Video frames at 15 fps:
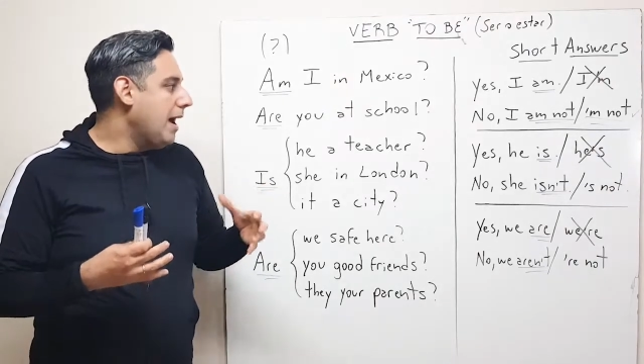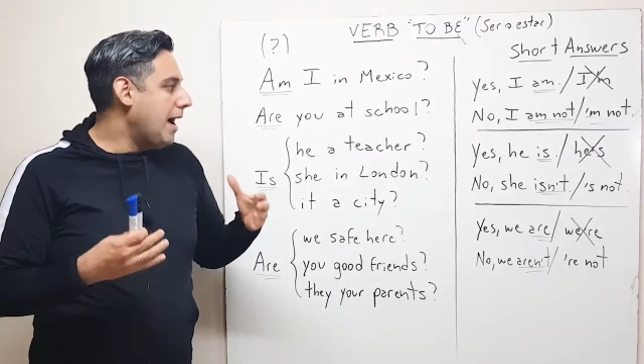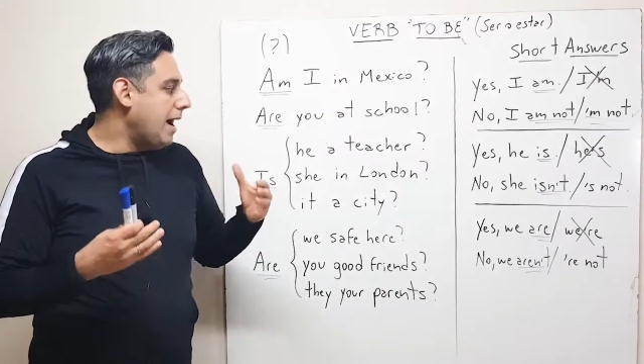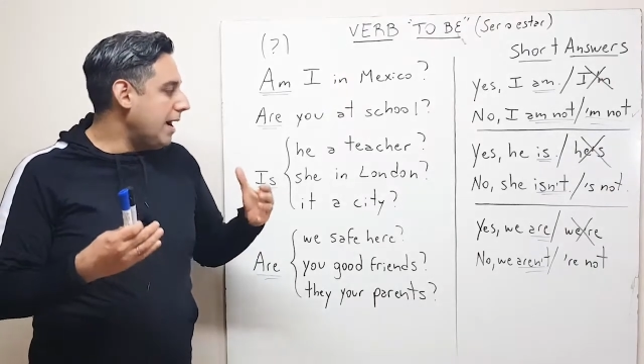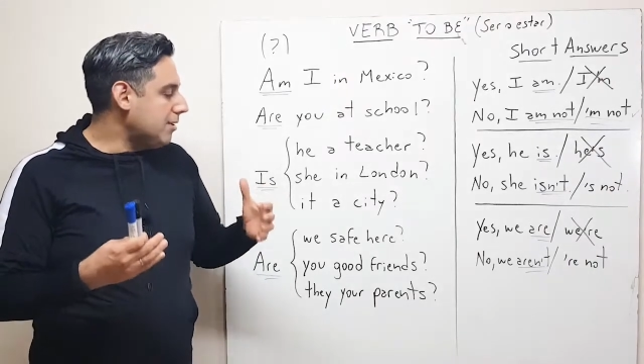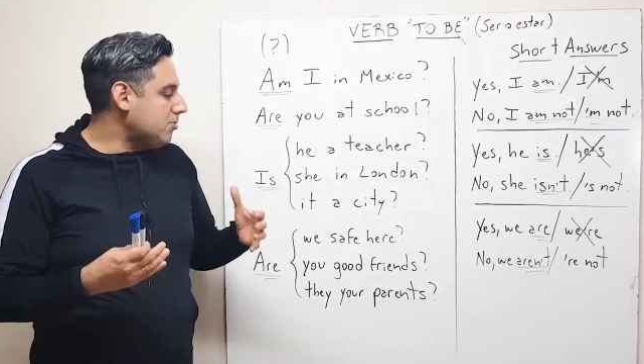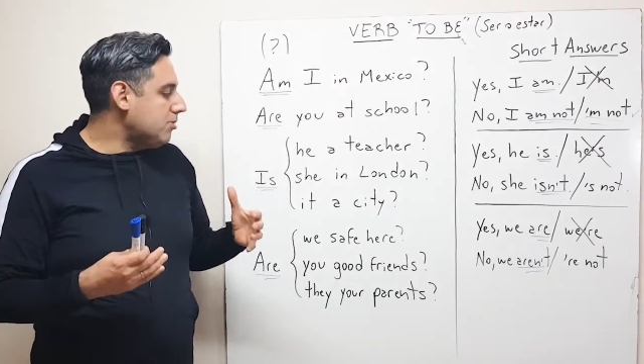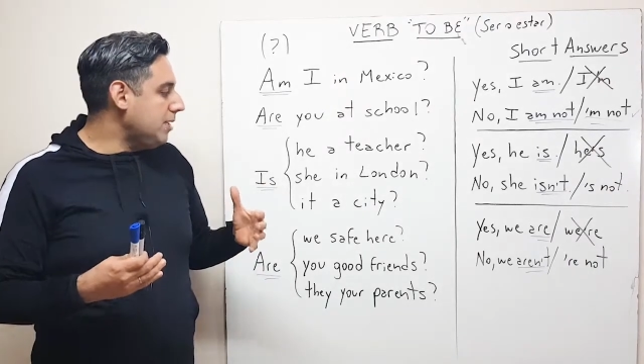
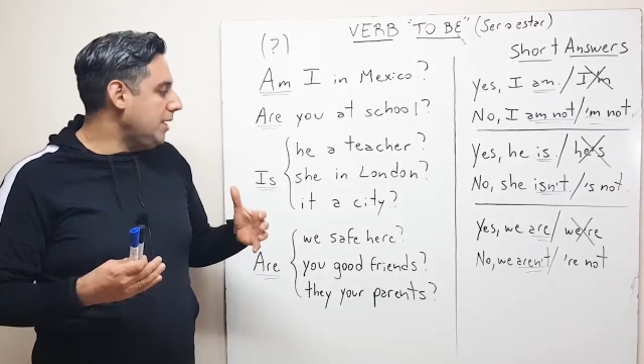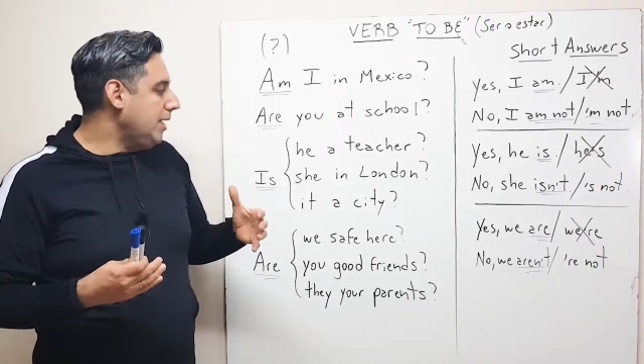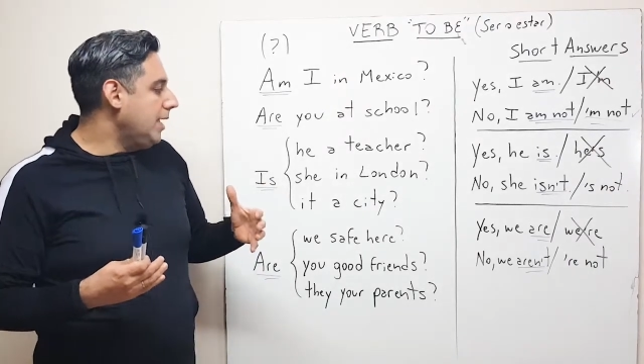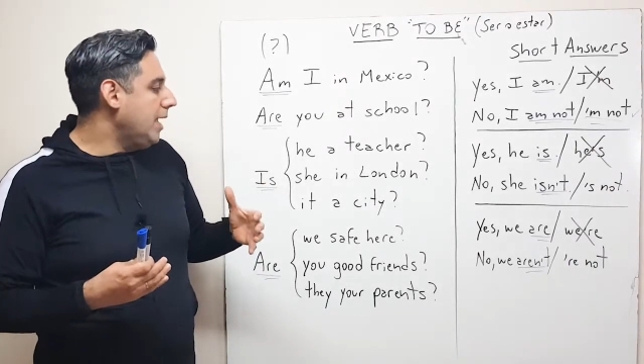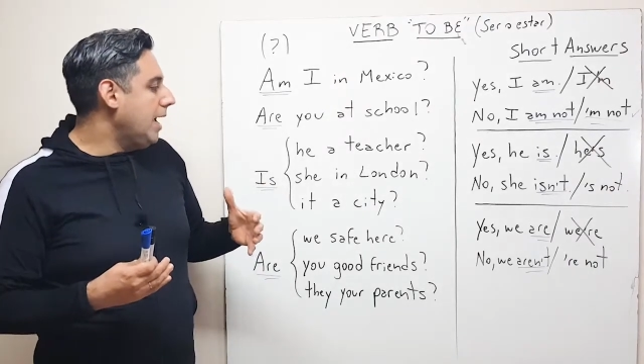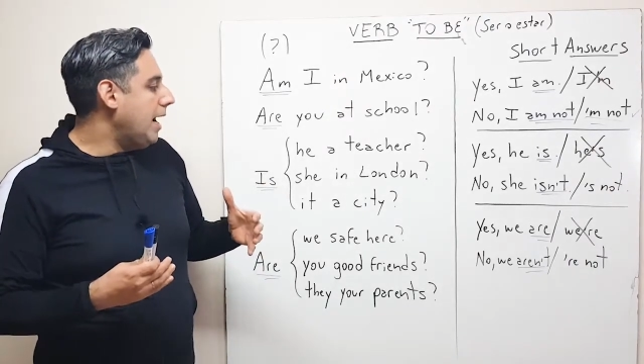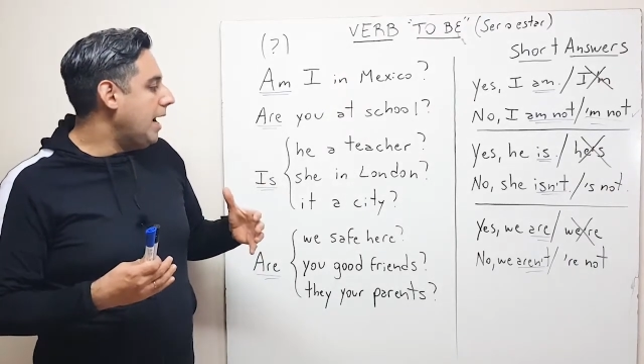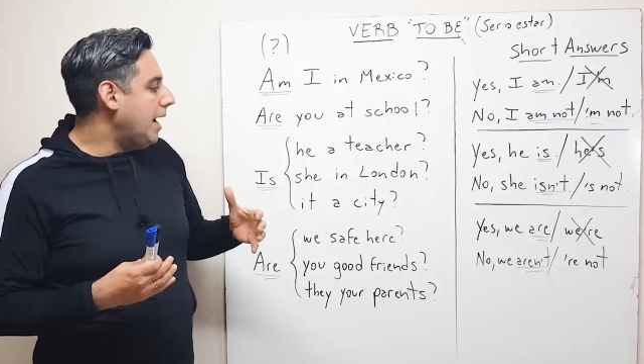actually
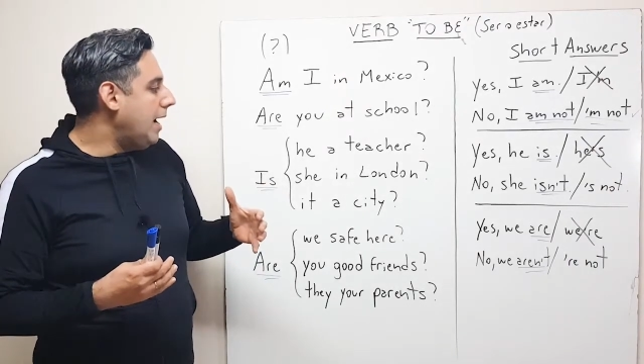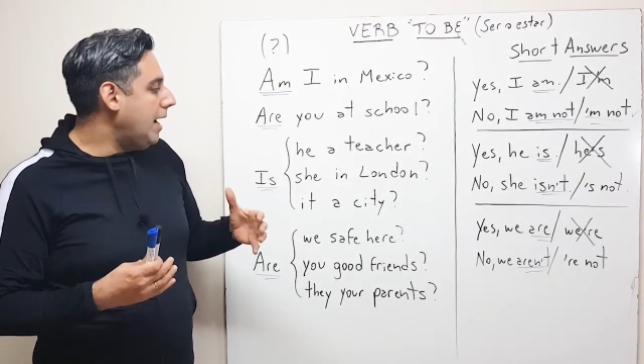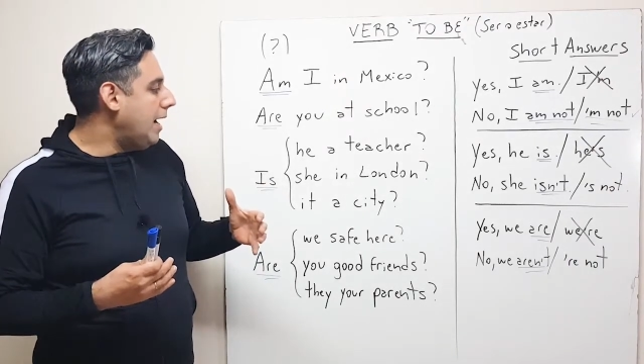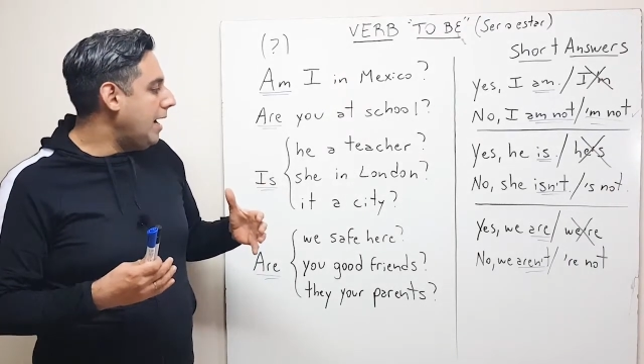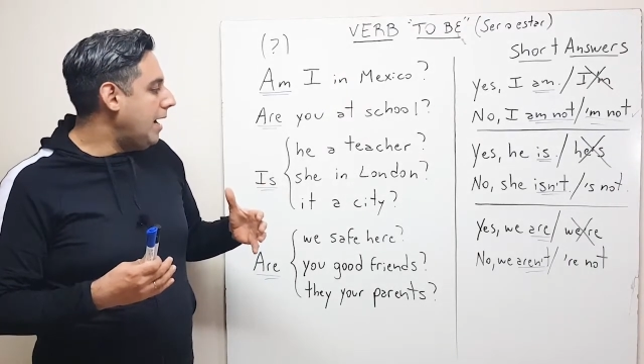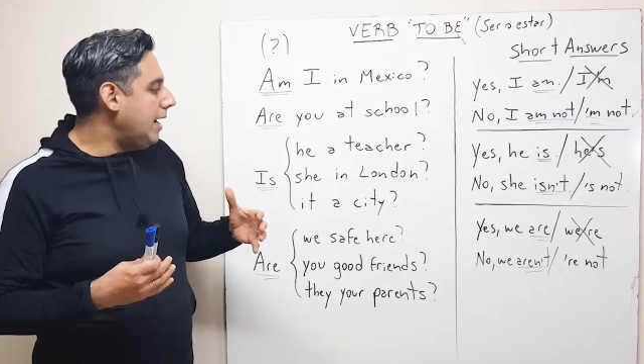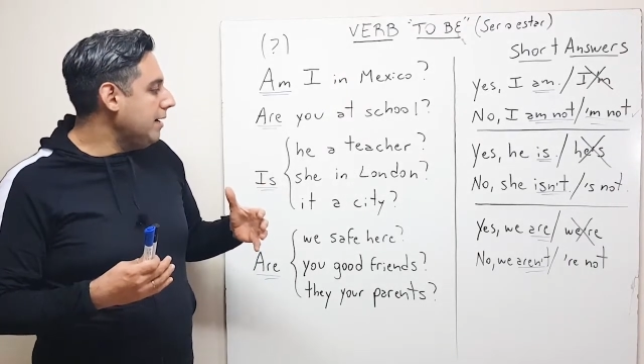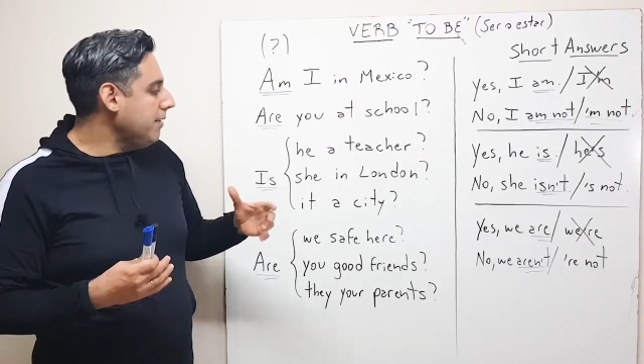
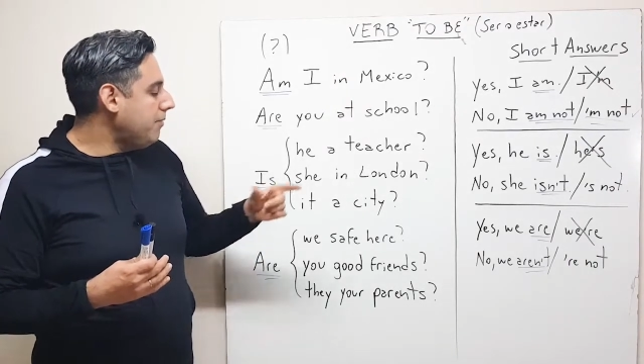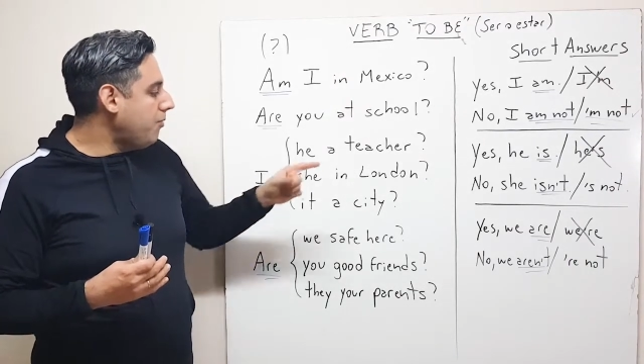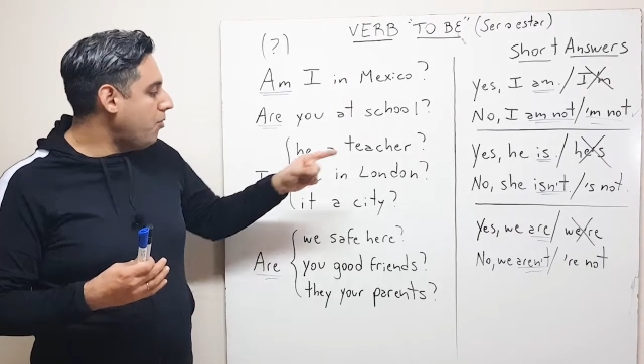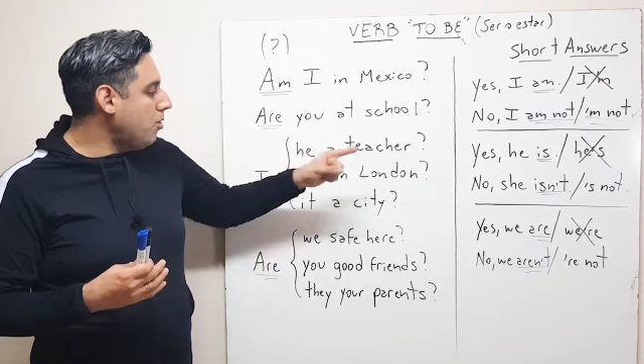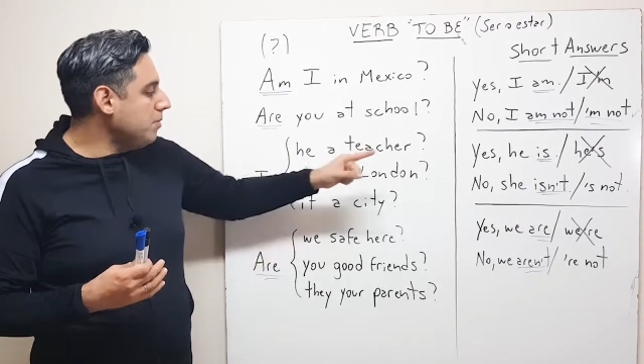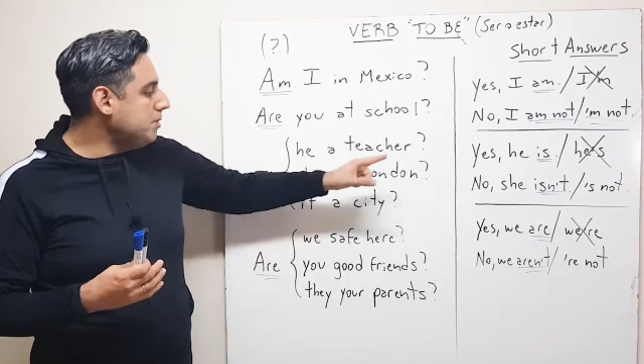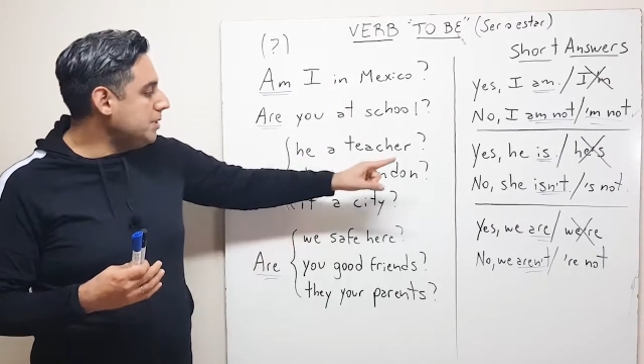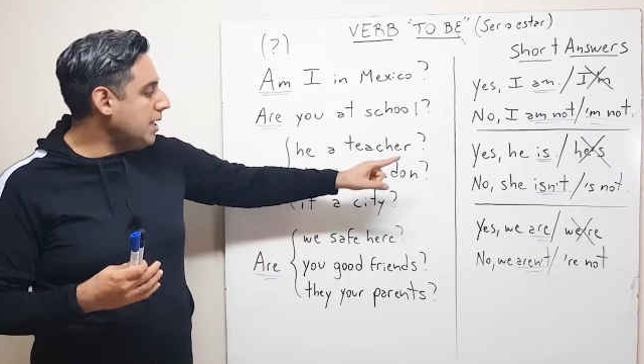are the
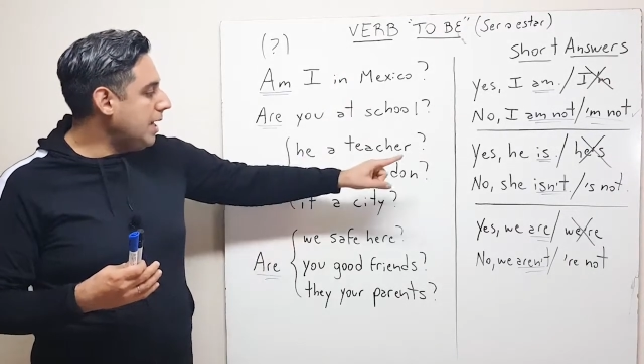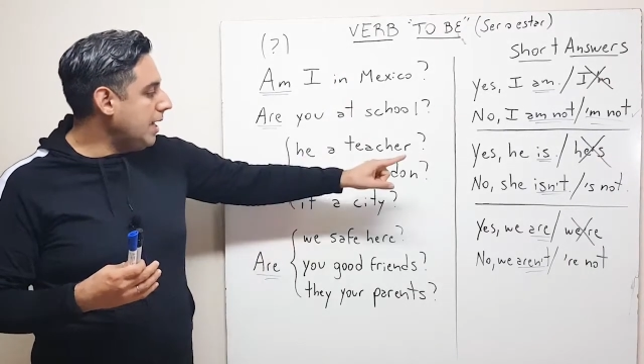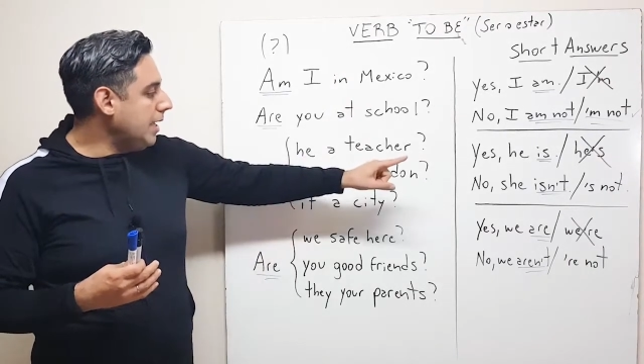forms